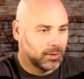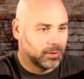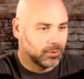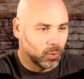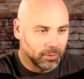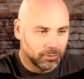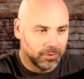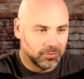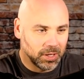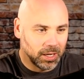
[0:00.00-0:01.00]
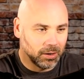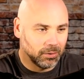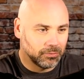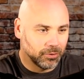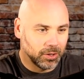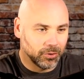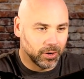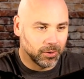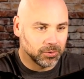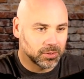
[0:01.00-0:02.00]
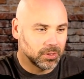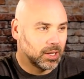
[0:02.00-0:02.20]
12 of 15 on free throws.